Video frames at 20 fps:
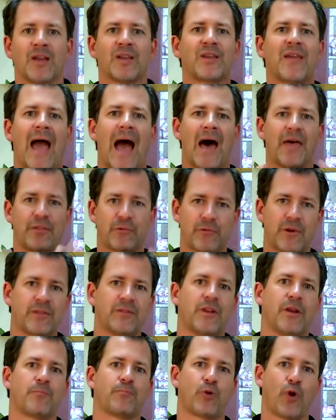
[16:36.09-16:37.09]
Gathering
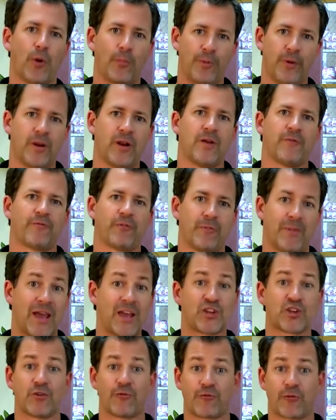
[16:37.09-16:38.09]
the appropriate
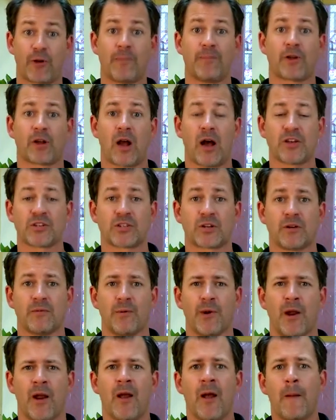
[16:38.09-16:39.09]
information from the
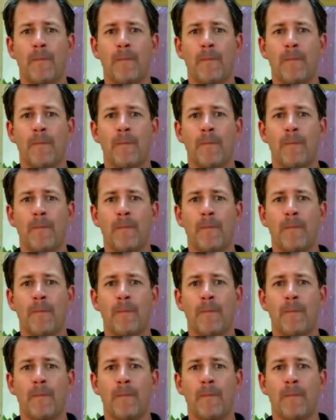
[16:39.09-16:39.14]
customer,